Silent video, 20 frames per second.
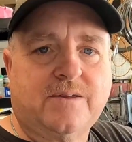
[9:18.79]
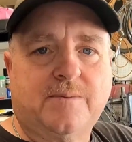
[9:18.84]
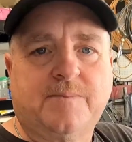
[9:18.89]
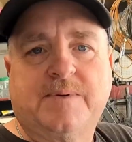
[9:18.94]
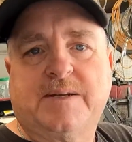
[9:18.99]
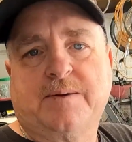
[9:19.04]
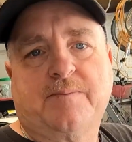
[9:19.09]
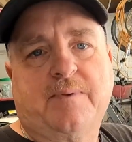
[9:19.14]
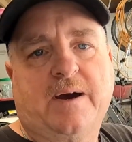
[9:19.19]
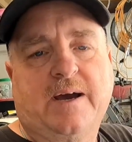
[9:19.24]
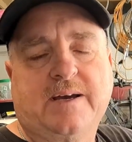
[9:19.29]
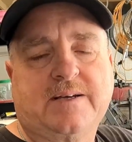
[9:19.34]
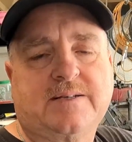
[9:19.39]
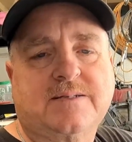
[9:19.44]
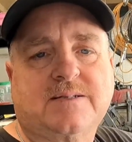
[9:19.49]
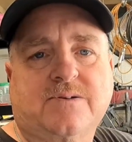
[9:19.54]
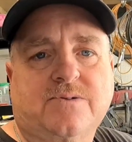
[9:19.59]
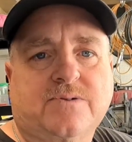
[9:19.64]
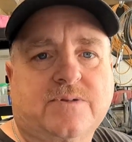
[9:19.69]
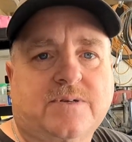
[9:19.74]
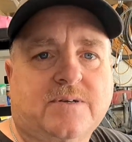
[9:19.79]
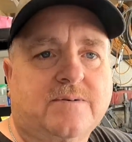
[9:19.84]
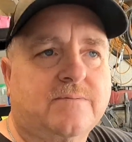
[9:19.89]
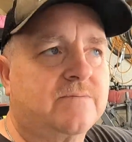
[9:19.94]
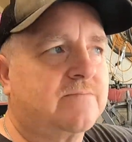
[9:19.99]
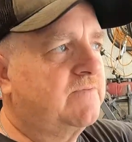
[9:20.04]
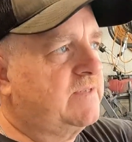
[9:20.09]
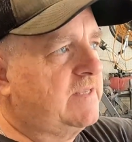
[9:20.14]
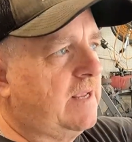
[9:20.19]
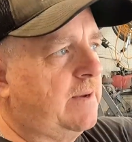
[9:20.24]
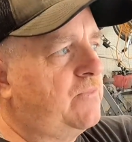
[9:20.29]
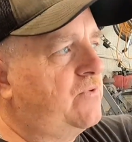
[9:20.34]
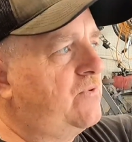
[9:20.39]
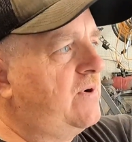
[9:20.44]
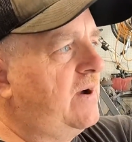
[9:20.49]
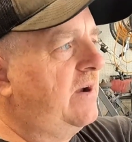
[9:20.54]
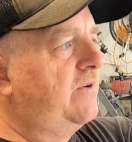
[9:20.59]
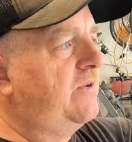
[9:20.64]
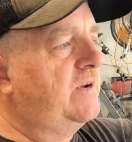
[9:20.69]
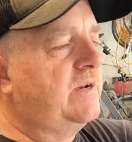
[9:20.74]
the mini bikes or the
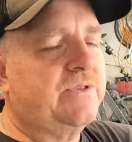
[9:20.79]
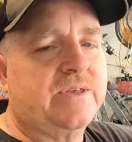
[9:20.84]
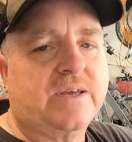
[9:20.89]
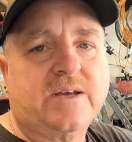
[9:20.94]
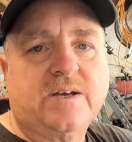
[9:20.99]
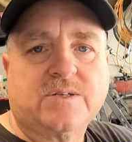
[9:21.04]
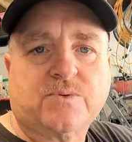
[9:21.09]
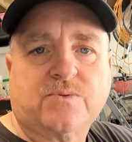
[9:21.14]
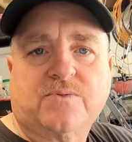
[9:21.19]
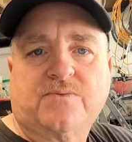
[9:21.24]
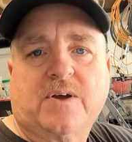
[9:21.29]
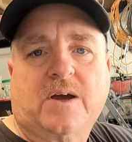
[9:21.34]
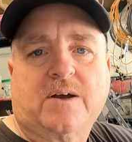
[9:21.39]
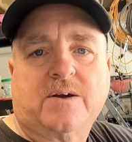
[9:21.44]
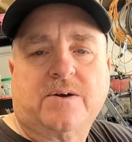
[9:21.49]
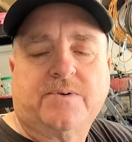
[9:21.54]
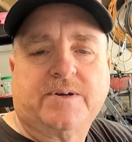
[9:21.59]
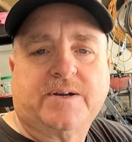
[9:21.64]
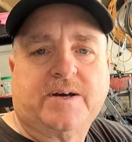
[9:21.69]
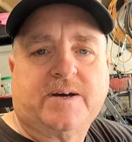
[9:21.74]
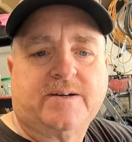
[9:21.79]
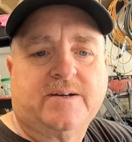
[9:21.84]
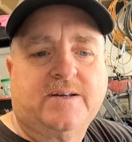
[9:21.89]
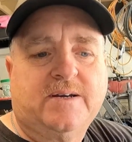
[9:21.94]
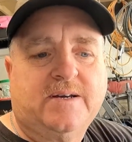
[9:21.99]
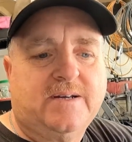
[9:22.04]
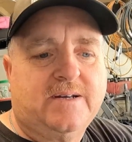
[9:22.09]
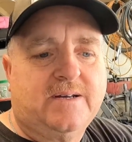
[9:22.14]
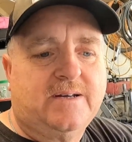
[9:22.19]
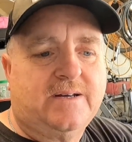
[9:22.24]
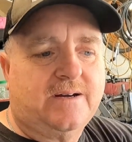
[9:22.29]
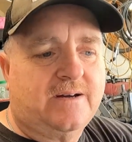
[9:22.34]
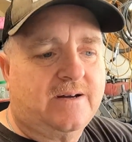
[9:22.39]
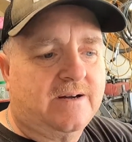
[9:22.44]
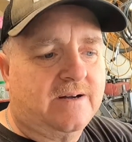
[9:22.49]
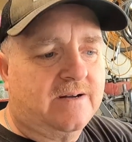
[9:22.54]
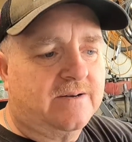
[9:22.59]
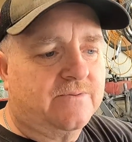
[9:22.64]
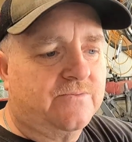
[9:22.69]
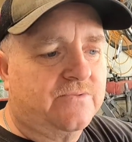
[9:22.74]
Samurai or anything else we've got going on.
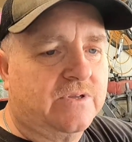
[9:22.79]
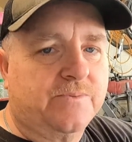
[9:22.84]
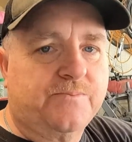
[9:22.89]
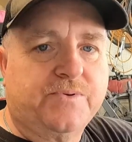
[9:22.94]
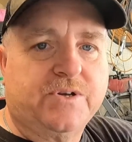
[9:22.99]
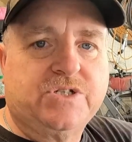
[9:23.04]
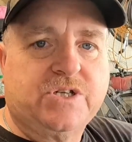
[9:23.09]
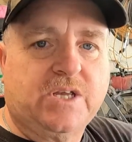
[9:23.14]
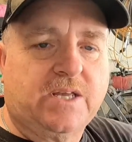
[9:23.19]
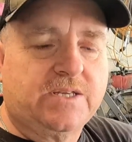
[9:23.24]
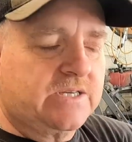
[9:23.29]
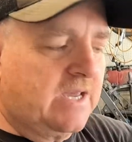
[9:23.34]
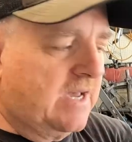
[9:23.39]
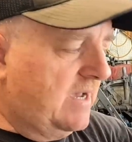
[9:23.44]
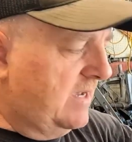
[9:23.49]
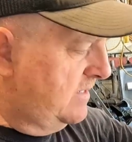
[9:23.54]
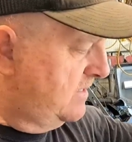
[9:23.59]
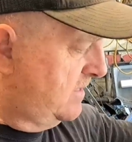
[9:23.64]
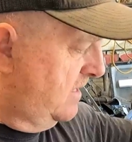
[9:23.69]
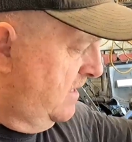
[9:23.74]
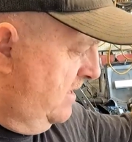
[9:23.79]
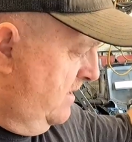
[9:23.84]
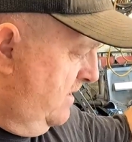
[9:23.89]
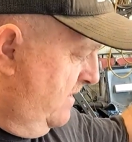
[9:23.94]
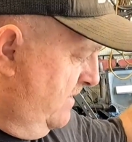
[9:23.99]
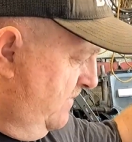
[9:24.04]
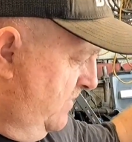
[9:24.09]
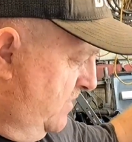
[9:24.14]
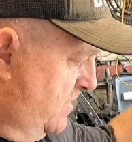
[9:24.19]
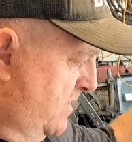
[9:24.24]
Really appreciate you guys for